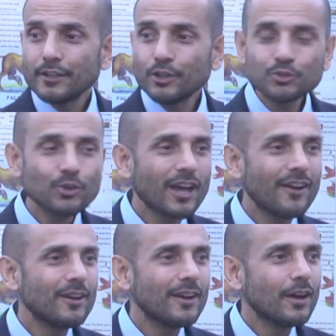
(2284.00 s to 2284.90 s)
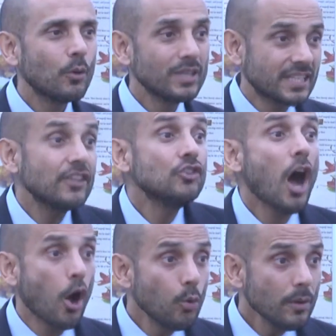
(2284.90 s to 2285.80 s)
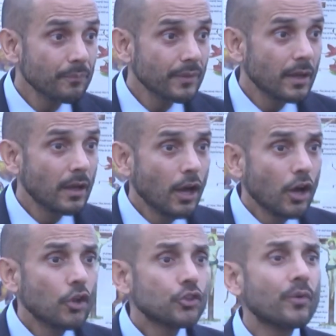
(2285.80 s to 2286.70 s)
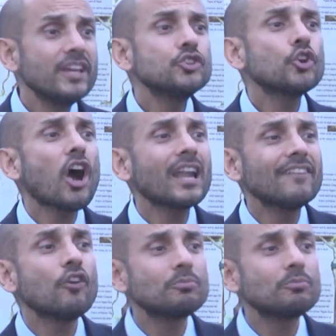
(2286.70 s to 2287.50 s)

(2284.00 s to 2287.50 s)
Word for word: Yes or no? We said no, the reason you can't have